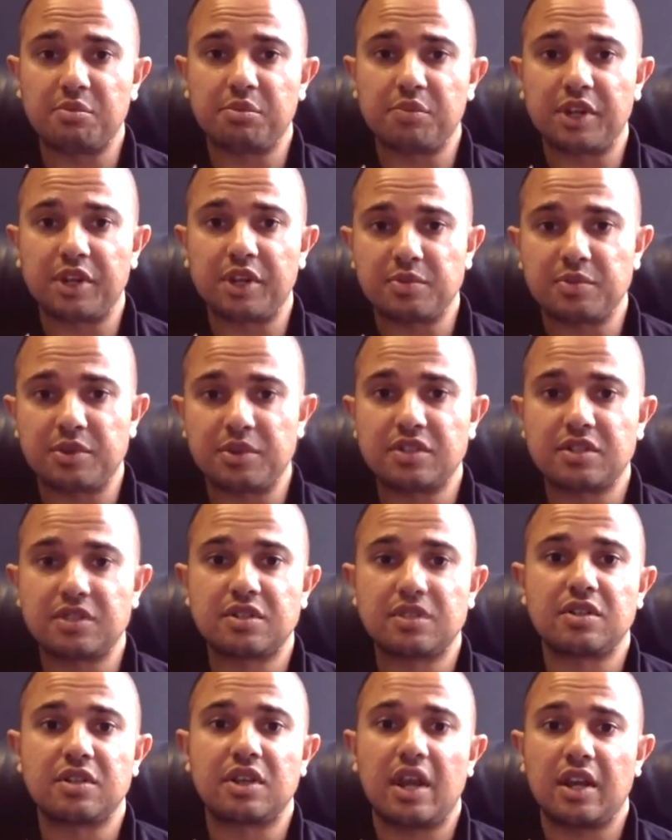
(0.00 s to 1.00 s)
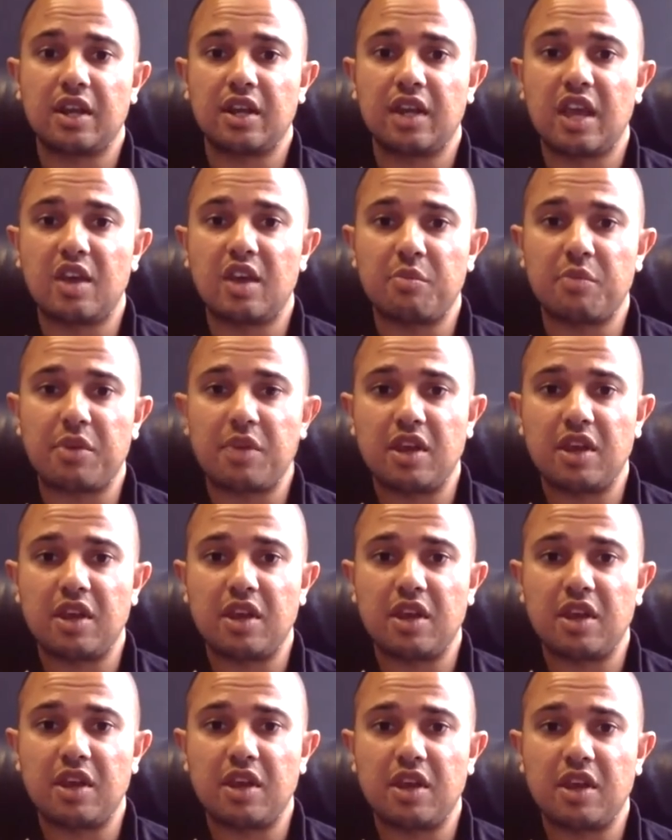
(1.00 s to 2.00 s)
placements and campaigns
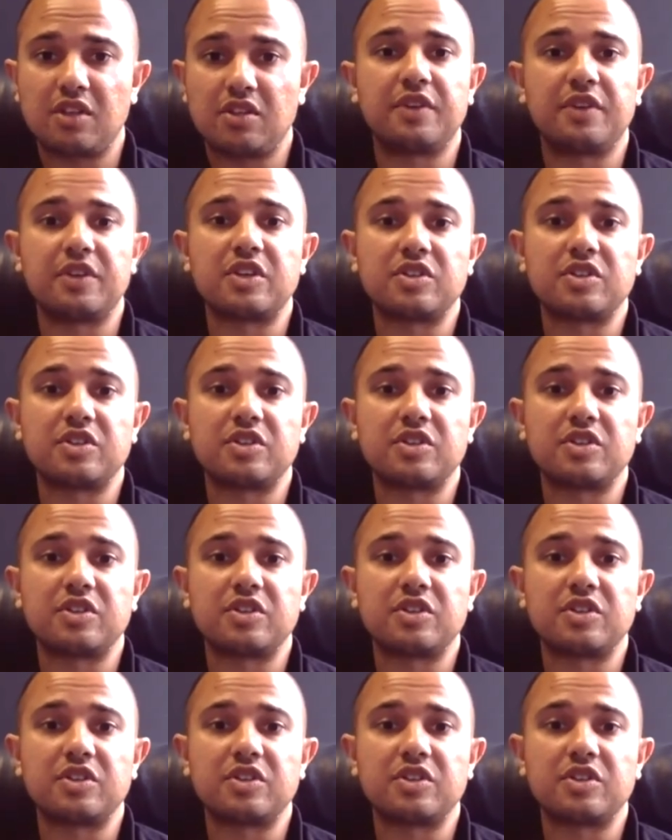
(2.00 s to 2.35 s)
campaigns,